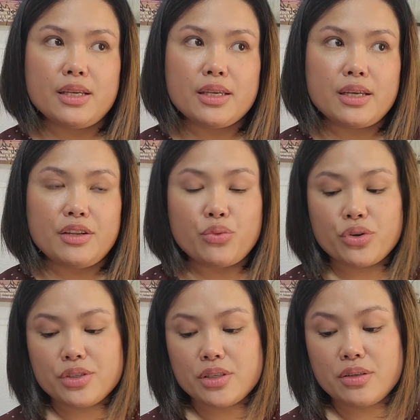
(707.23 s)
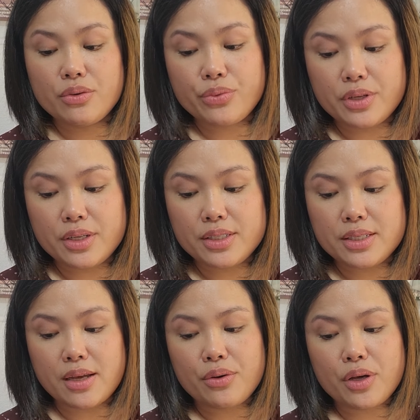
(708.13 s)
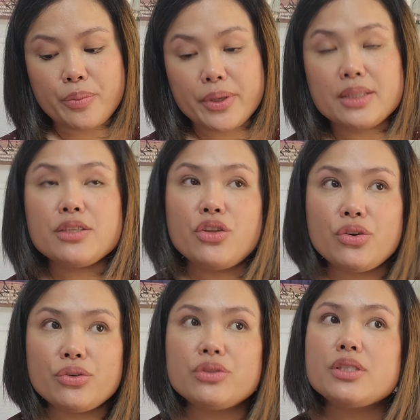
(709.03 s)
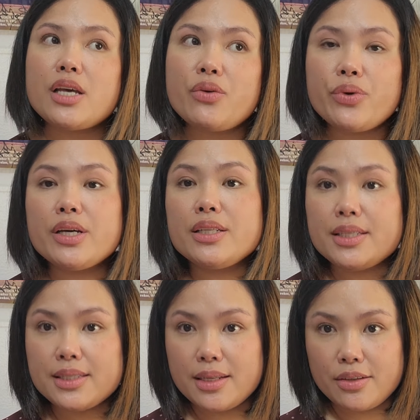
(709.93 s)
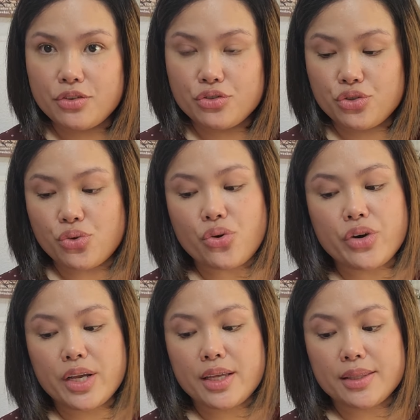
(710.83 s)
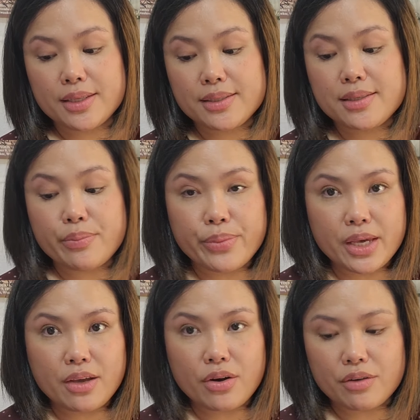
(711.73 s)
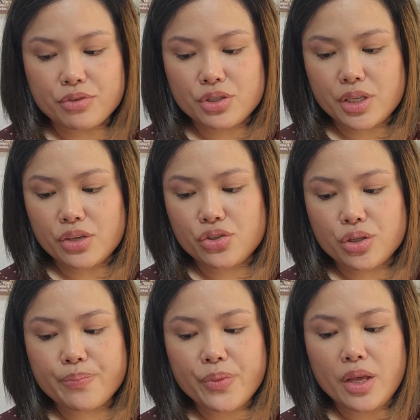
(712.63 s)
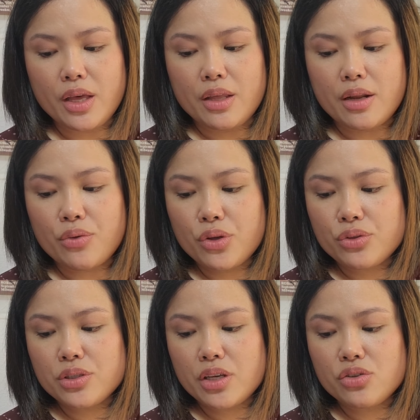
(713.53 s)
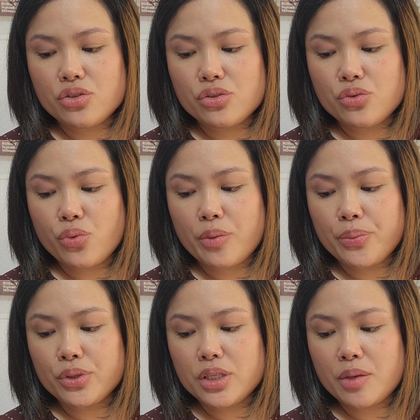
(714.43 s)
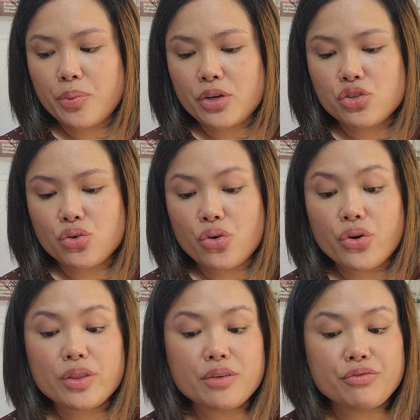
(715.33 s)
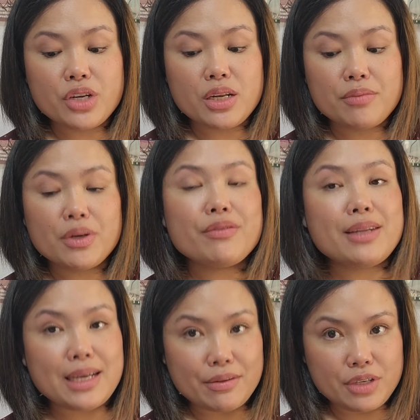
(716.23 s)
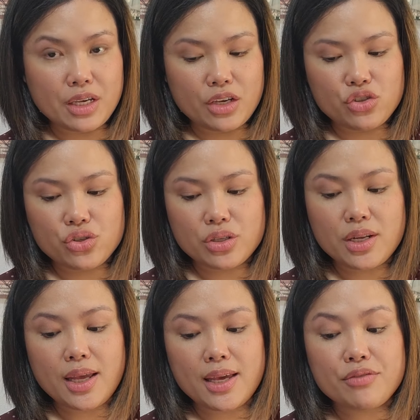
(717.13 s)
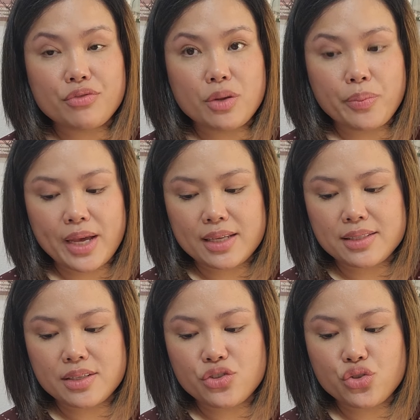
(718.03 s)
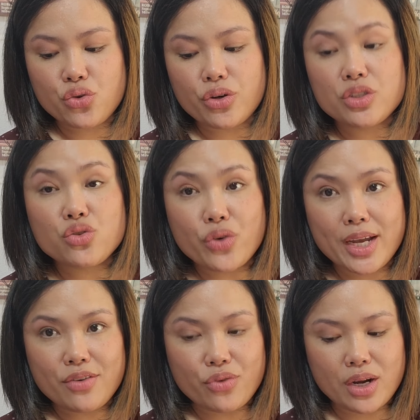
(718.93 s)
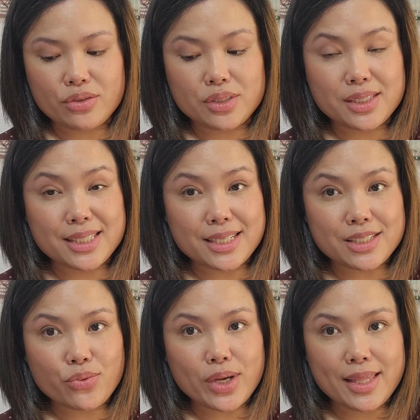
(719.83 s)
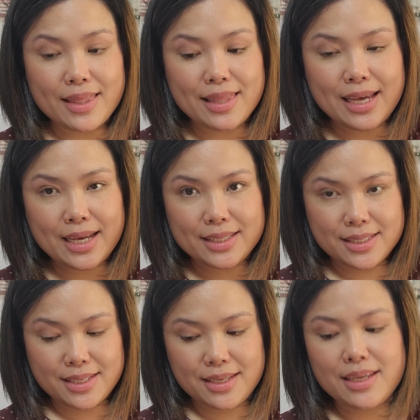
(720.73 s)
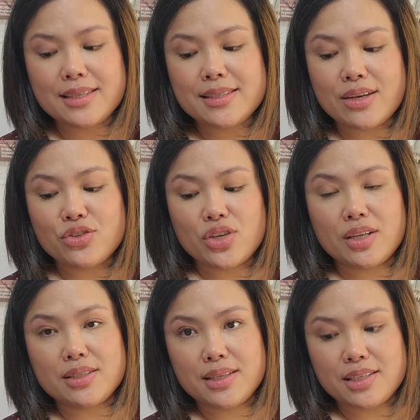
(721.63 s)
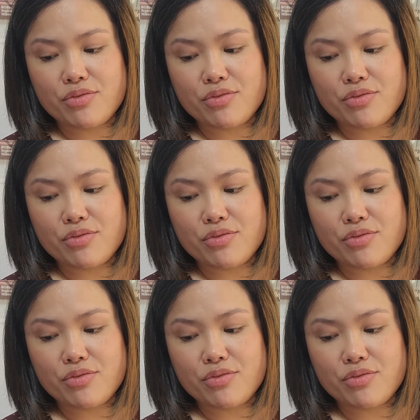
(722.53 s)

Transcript: get any worse than what it is now. But you know, Taiwan is another story, and that's a big conversation. Now, those tensions were putting pressure on the freedom of navigation and free passage on trade routes. That's why that South China Sea is